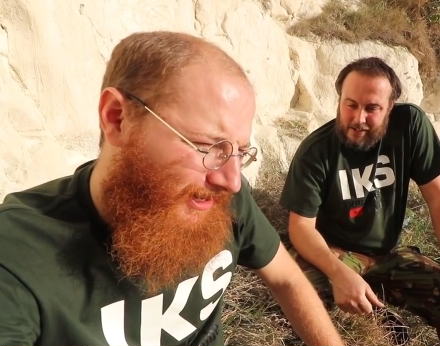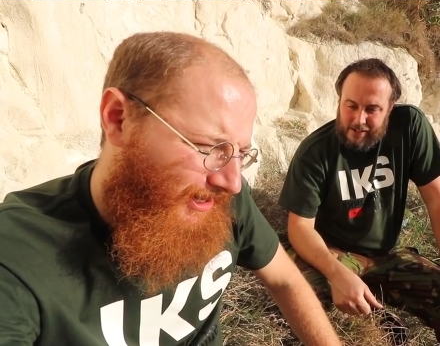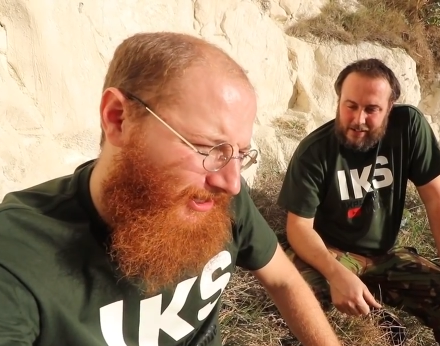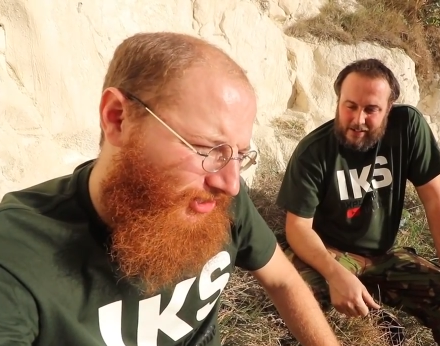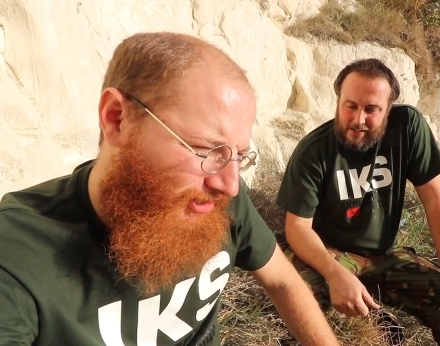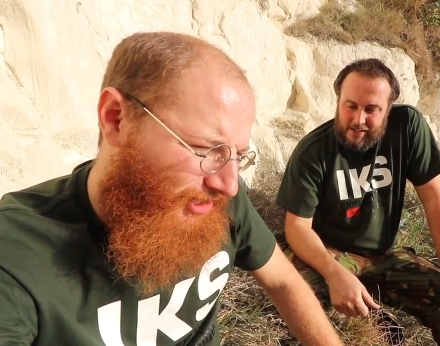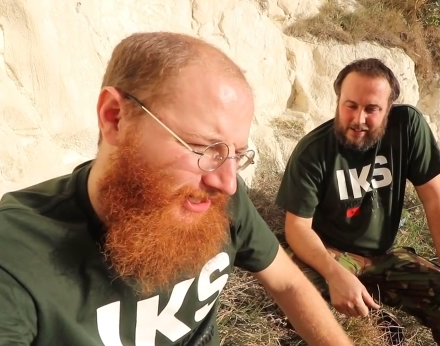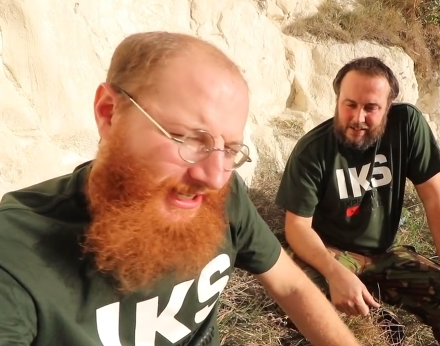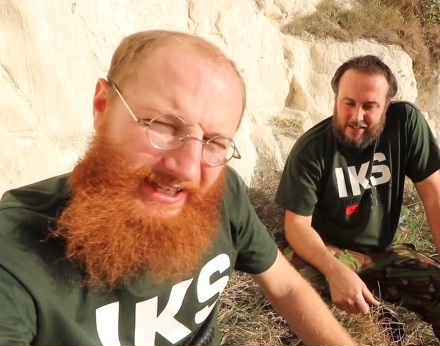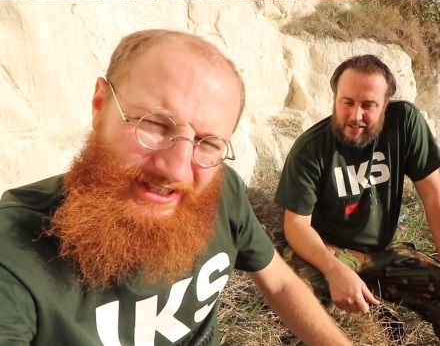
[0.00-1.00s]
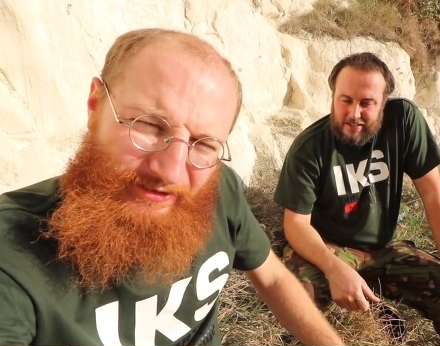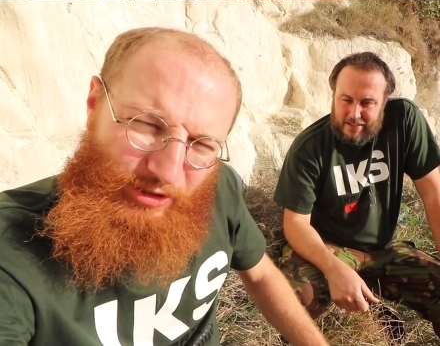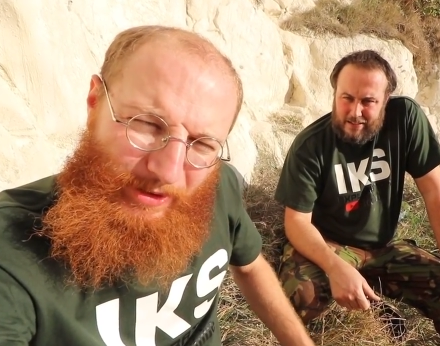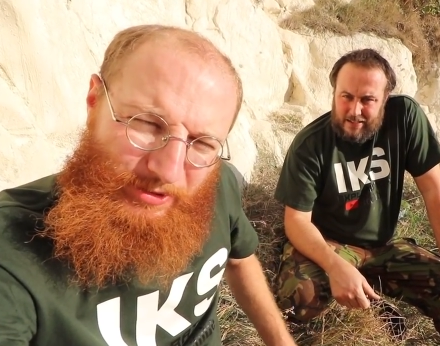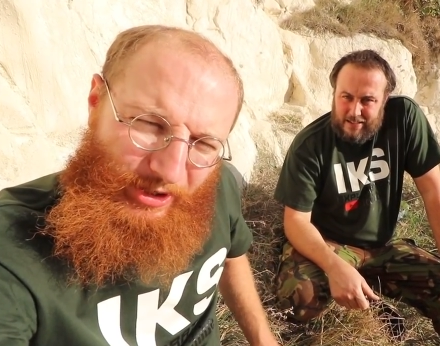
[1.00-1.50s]
Speaker 1: So the link for
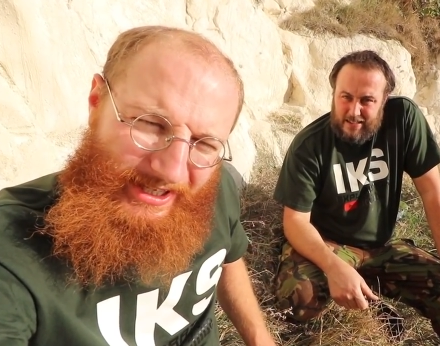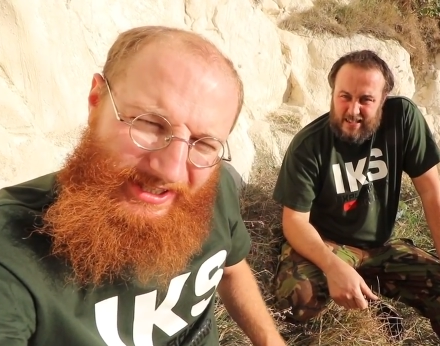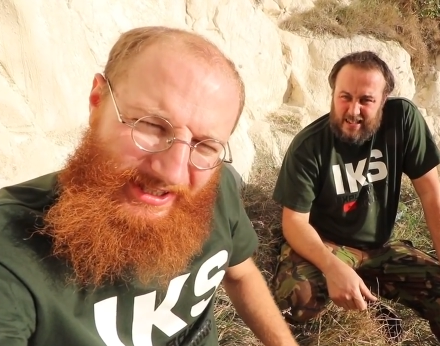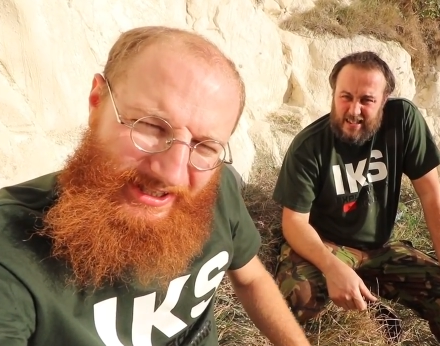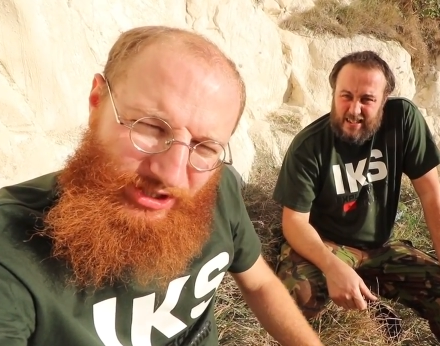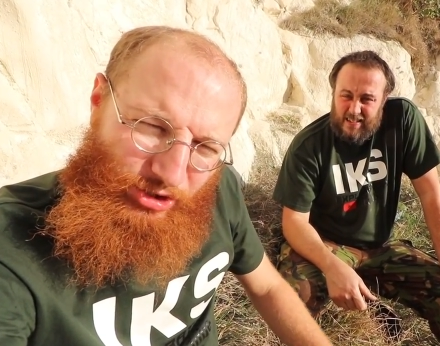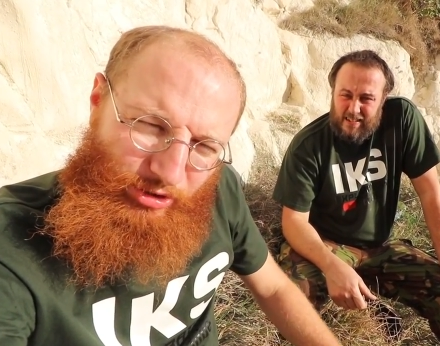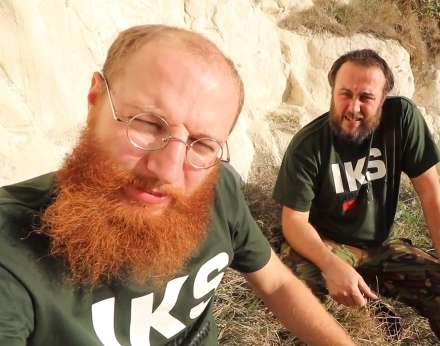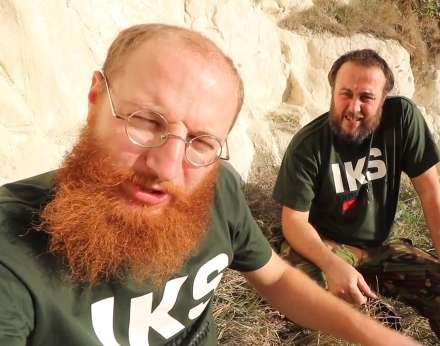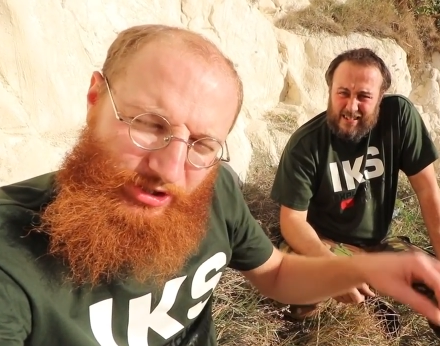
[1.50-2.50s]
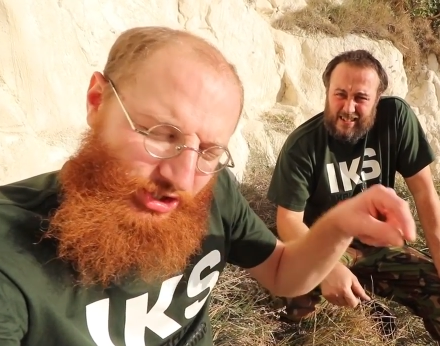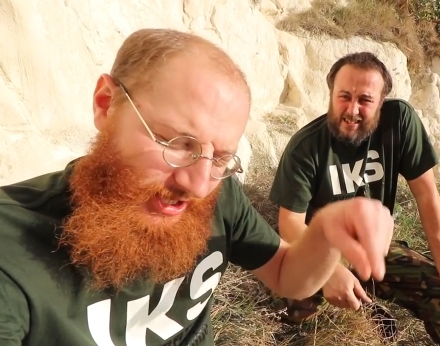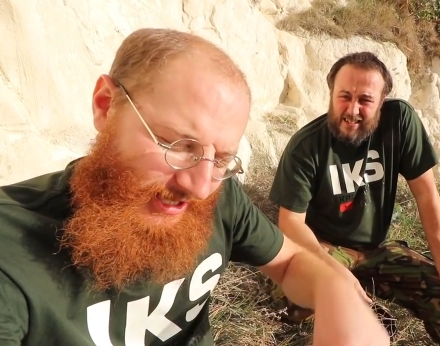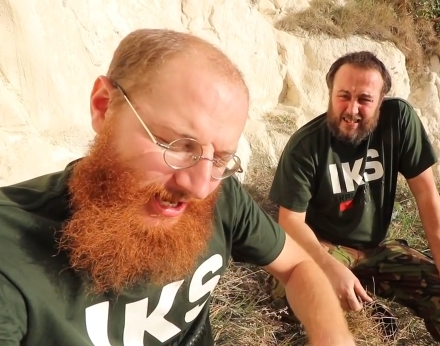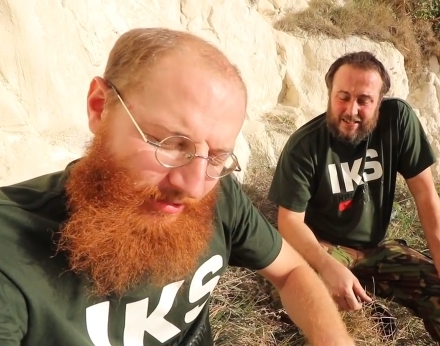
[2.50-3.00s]
the website is in the description.
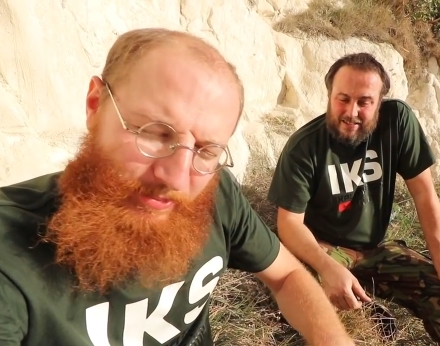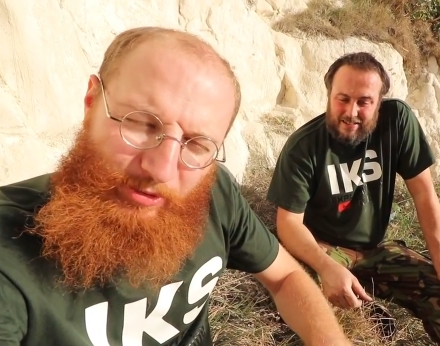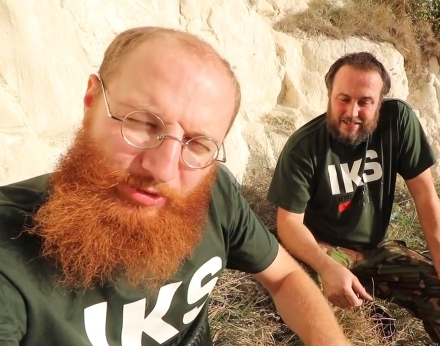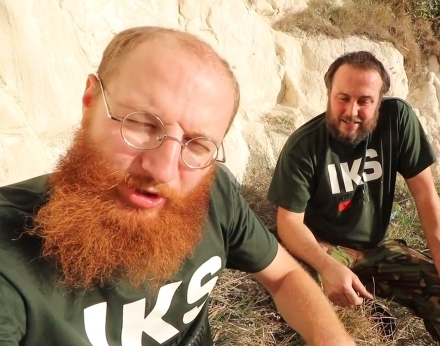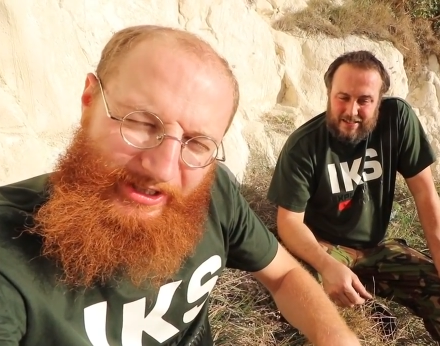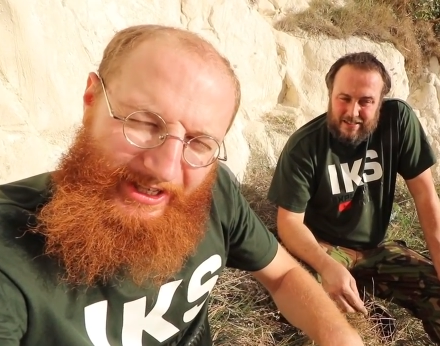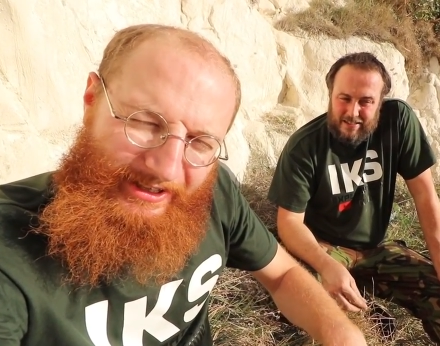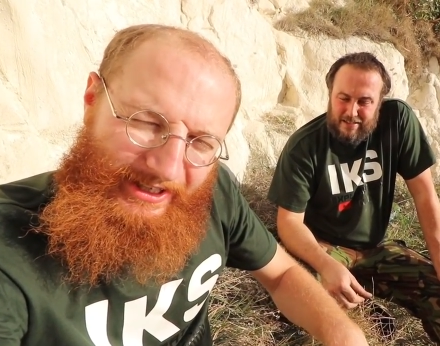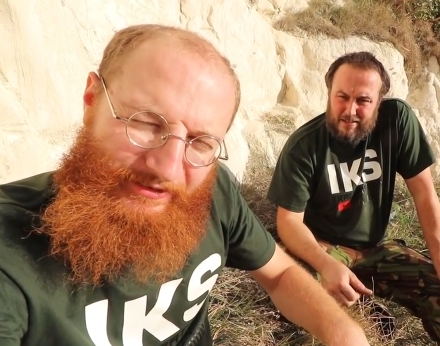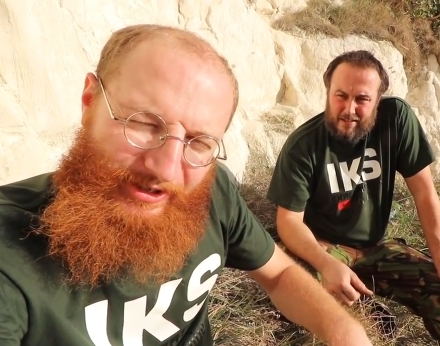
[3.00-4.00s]
Check it out. Boom, straight down there,